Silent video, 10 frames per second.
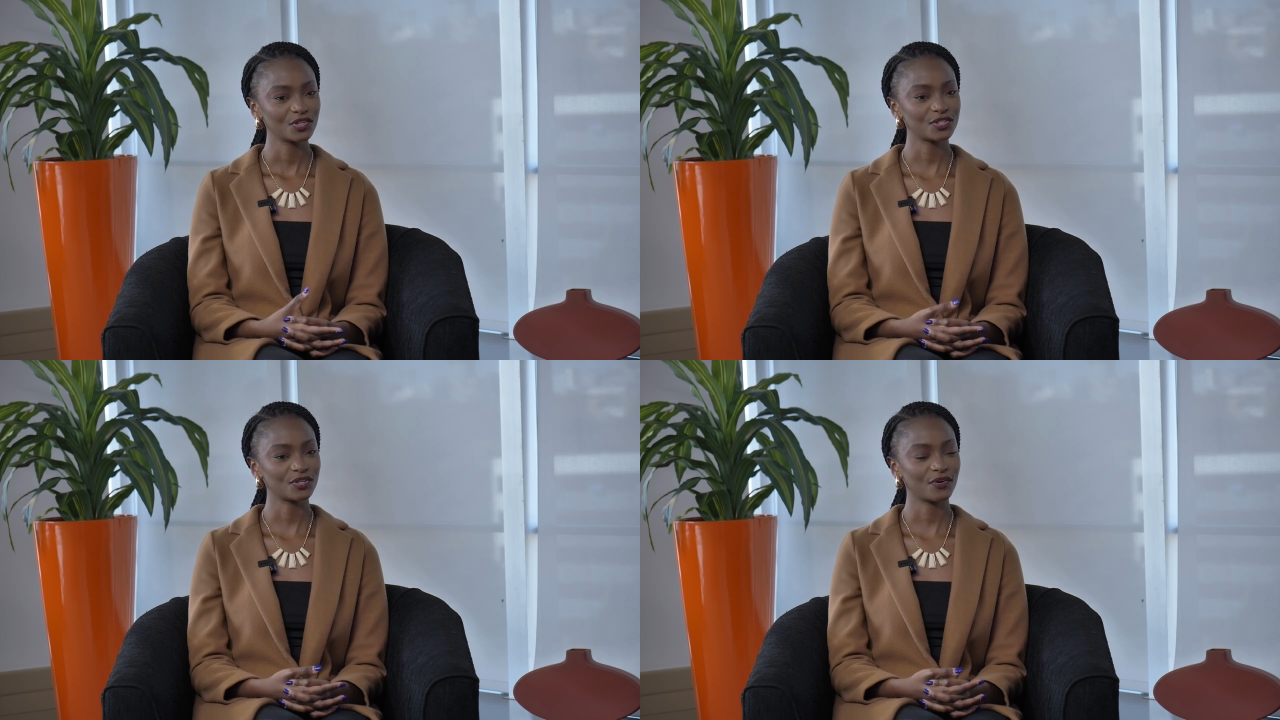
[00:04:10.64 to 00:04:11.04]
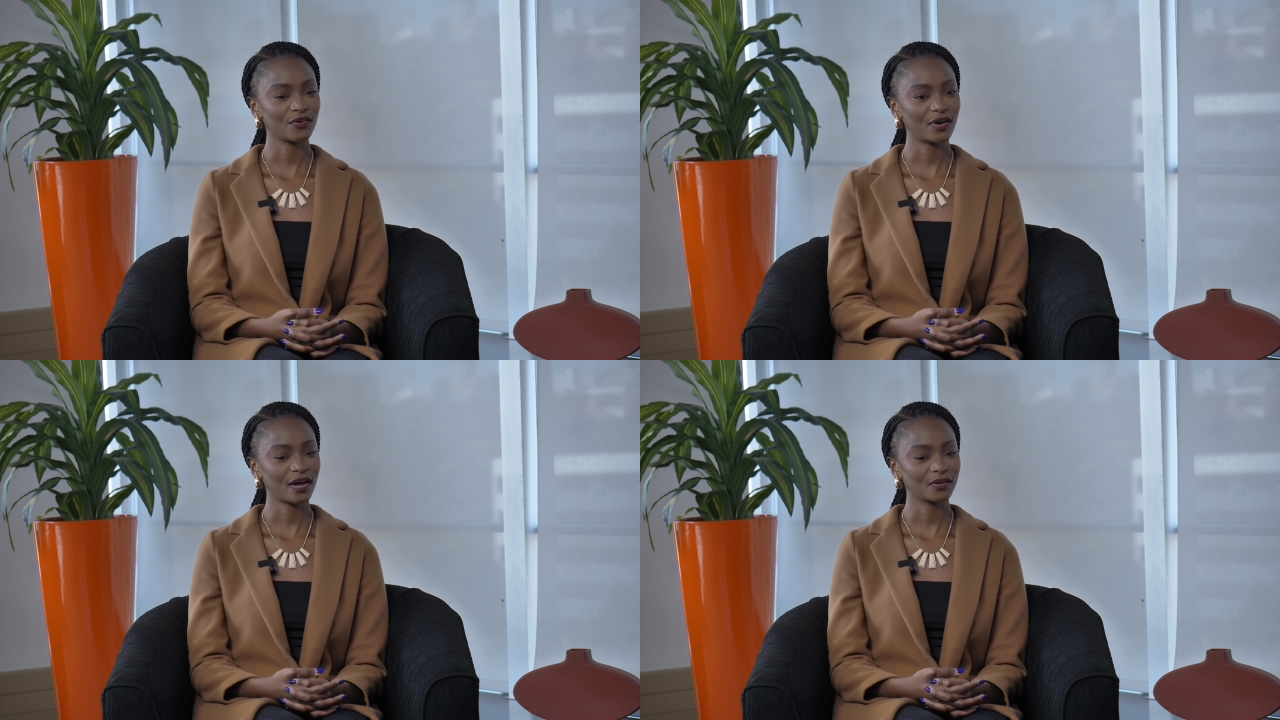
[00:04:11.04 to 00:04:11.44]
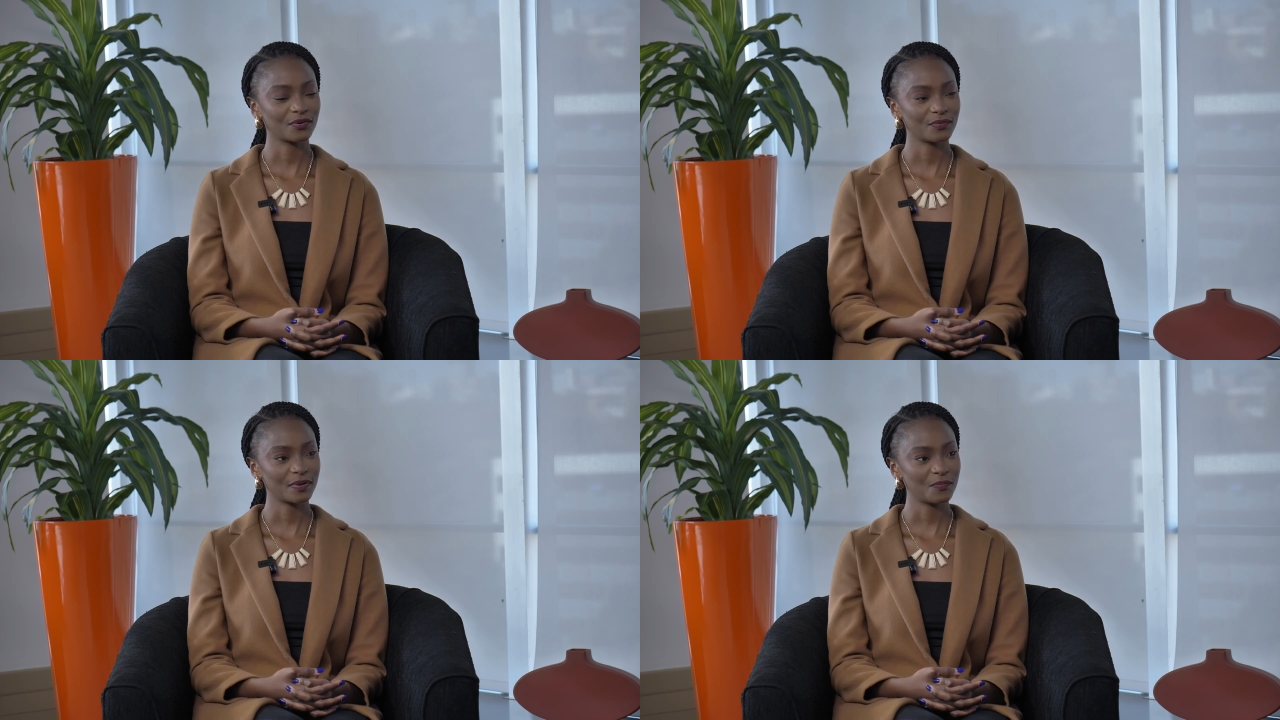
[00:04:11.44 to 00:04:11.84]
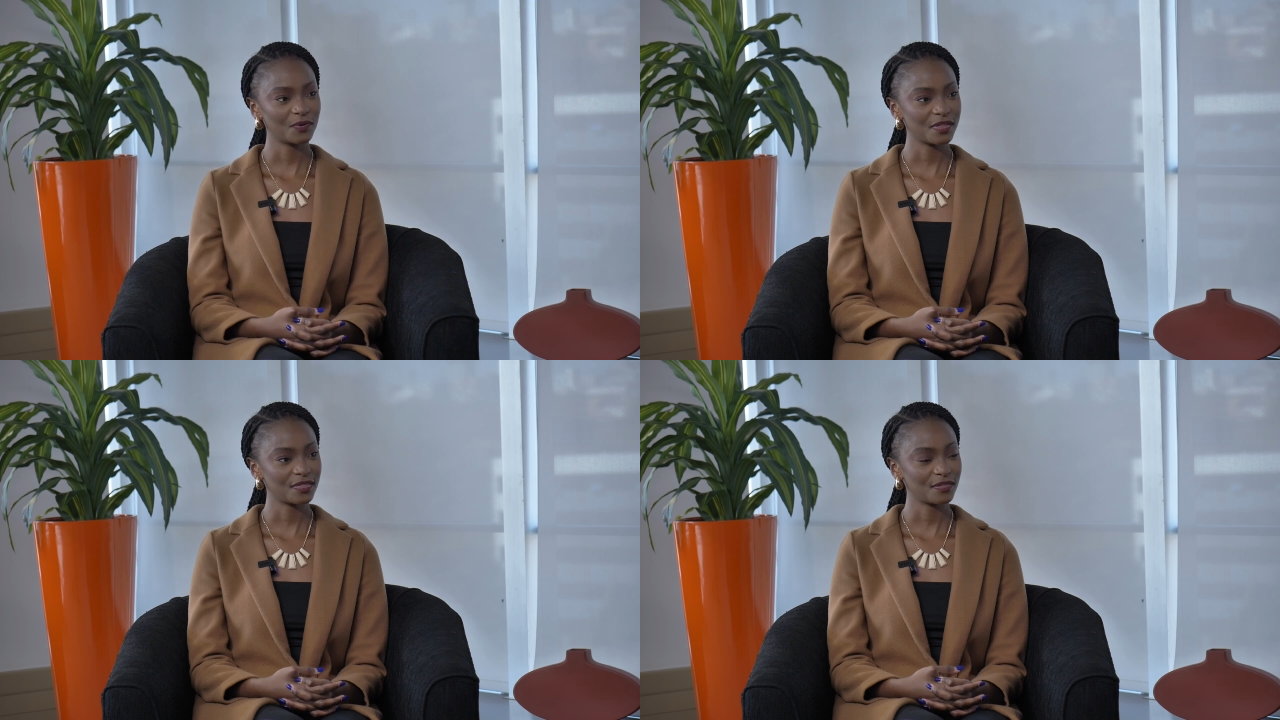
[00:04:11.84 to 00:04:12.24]
So I grew up
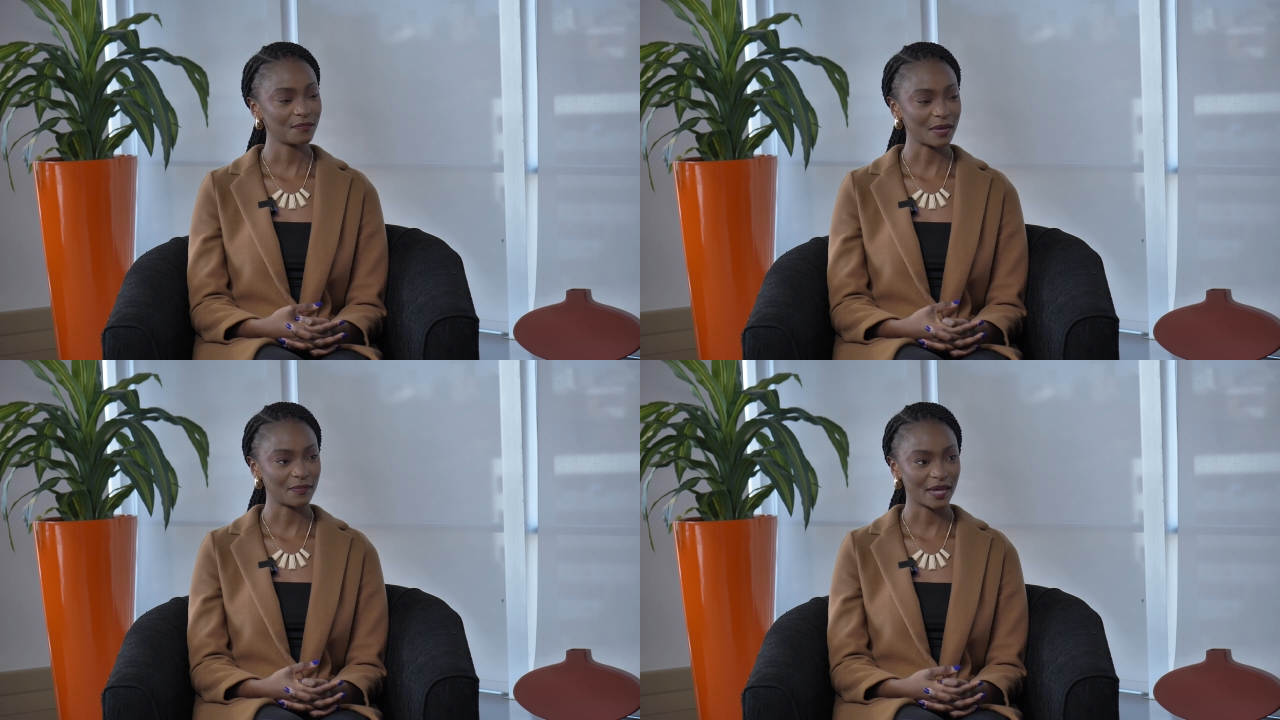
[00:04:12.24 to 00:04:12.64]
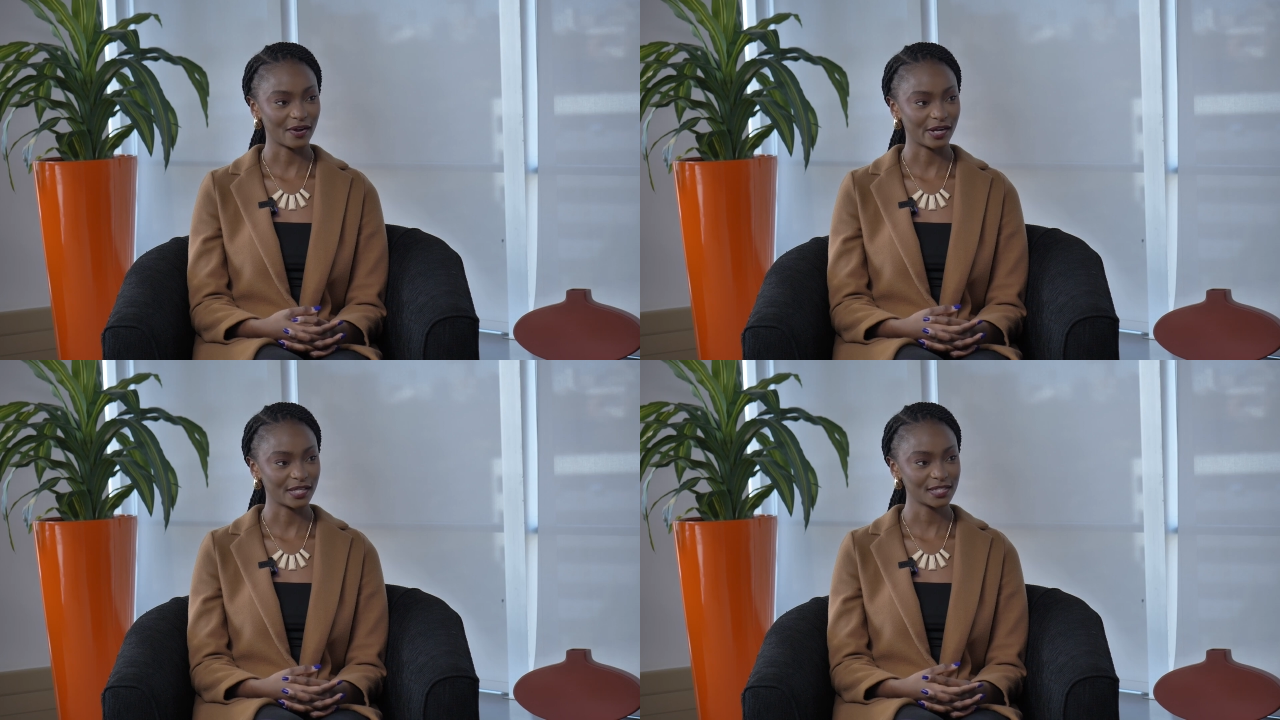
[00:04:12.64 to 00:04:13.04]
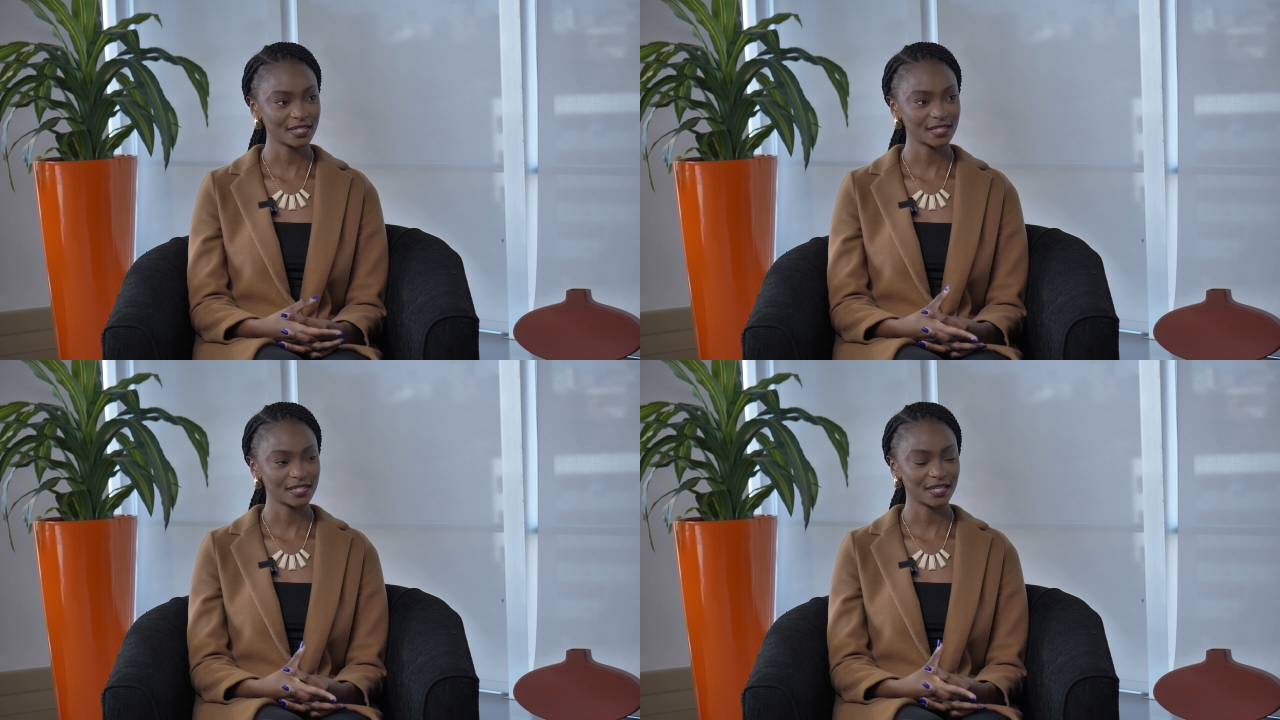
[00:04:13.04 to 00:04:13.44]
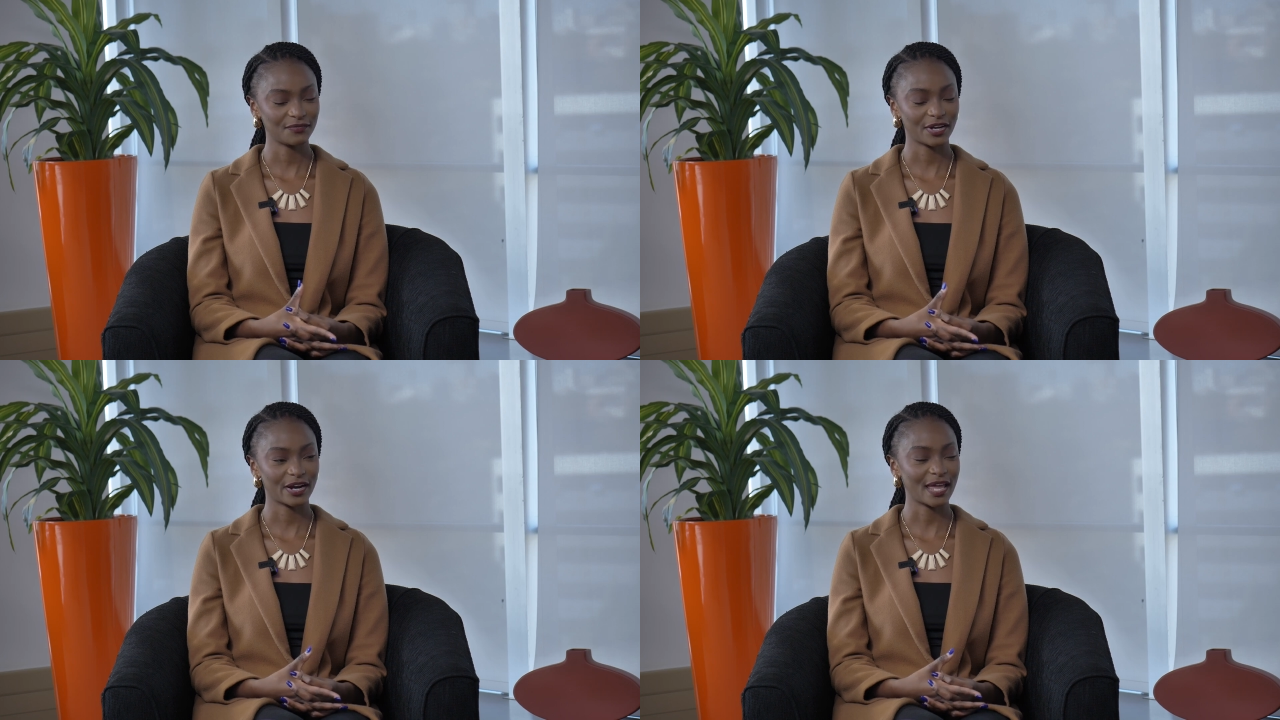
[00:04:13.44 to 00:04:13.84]
with my parents,
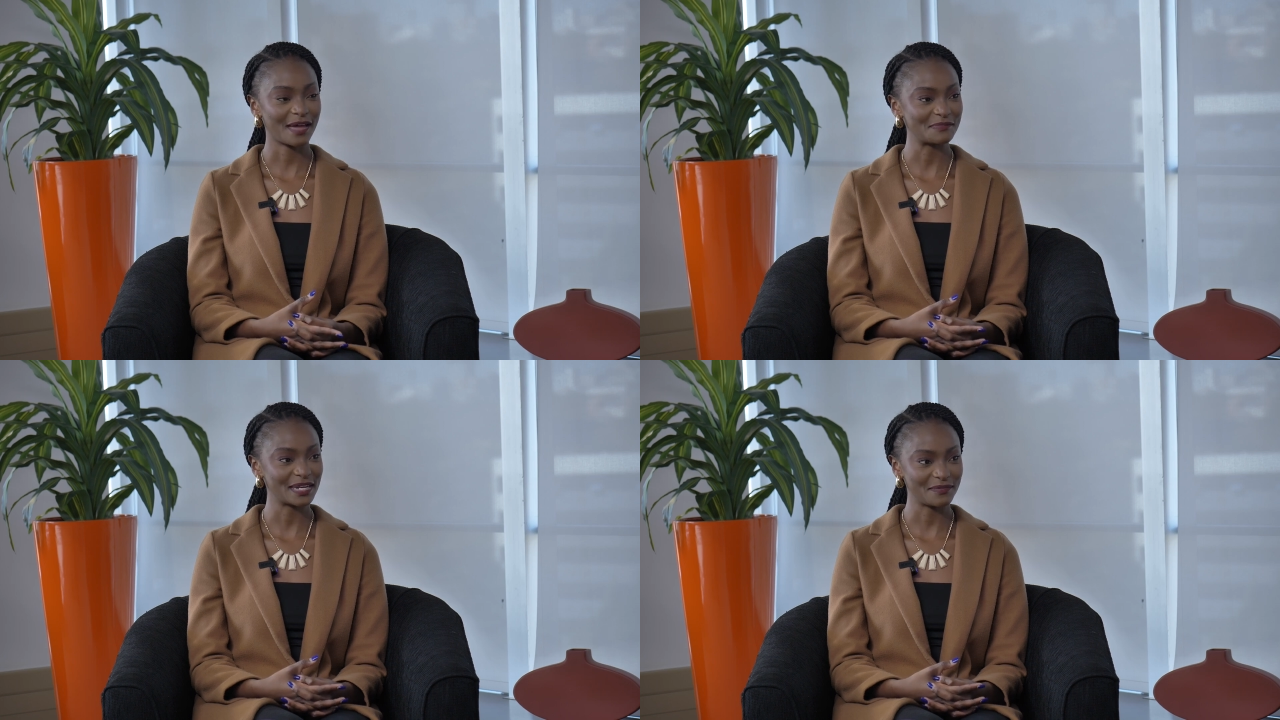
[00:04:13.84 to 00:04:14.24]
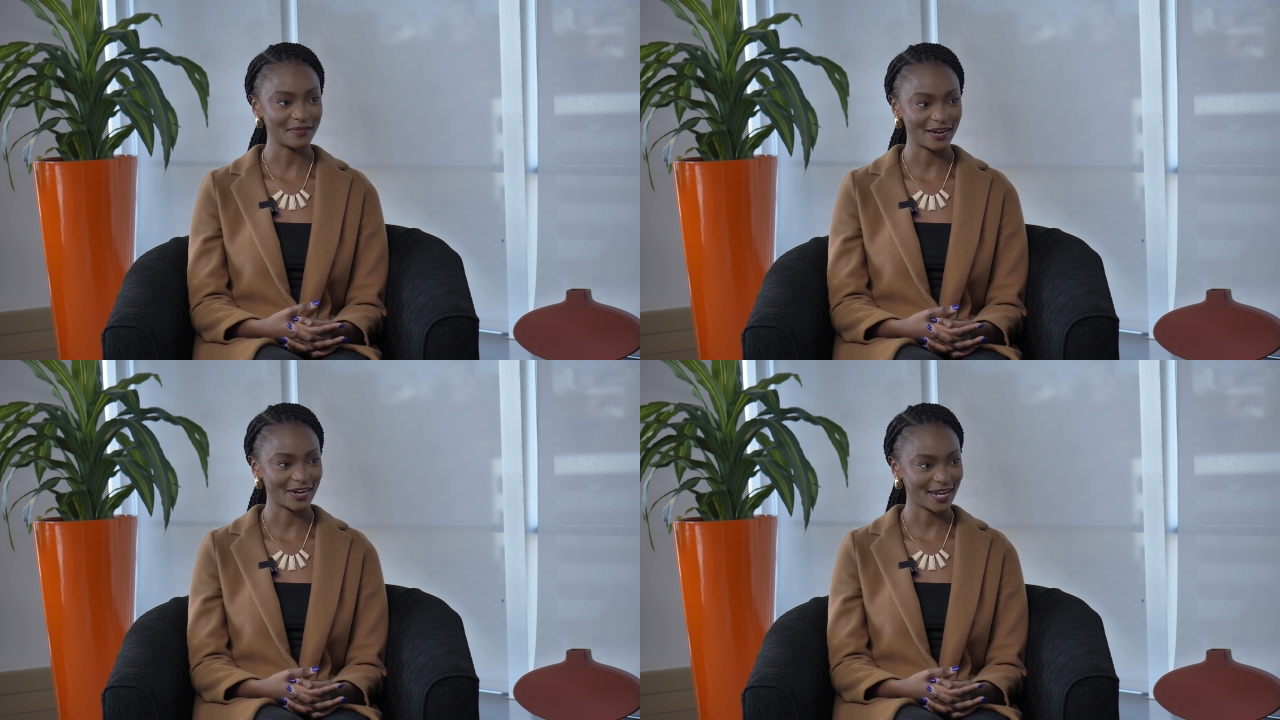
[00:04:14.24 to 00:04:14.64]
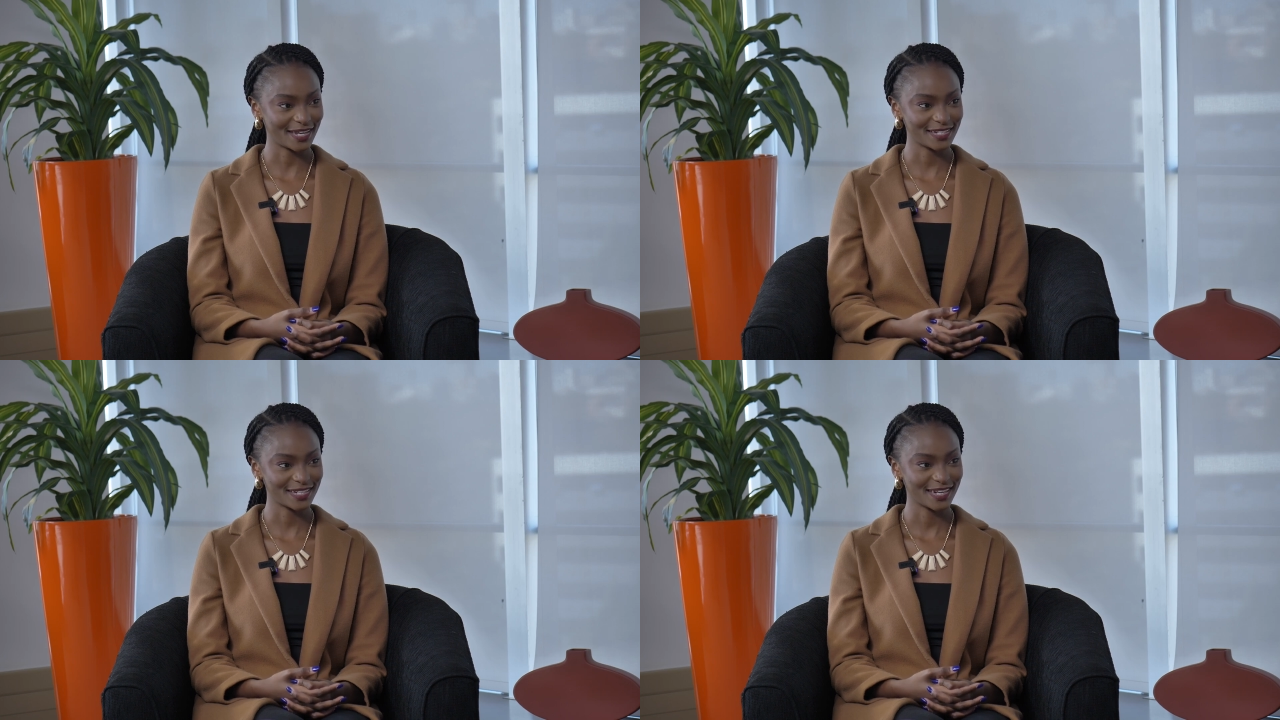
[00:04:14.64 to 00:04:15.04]
very happily married.